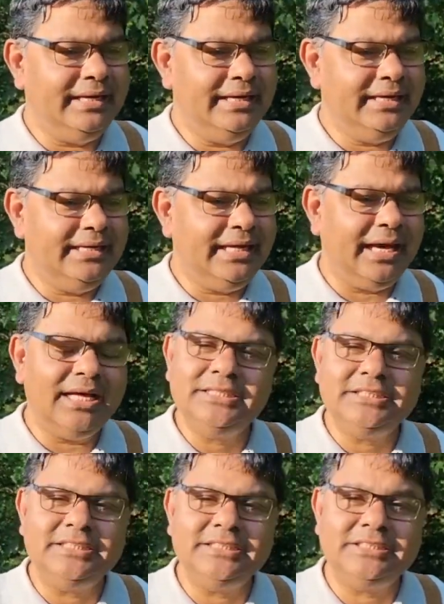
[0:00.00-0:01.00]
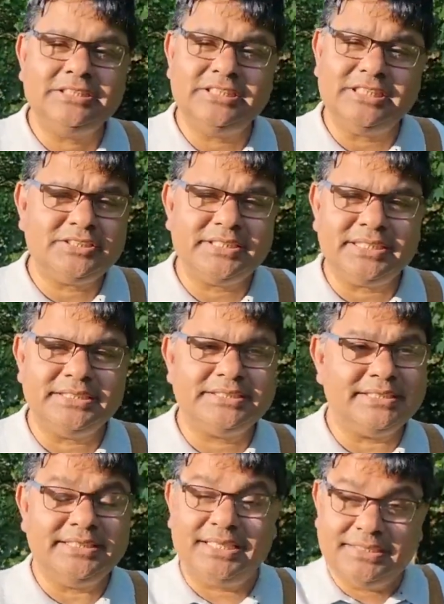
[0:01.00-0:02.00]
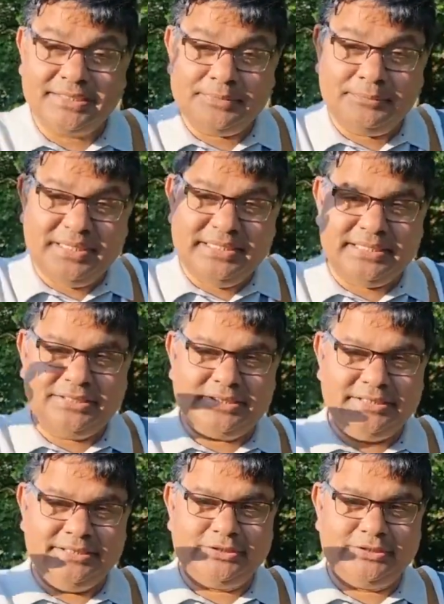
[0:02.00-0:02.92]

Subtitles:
in a hunting theatrical setting under the banyan tree.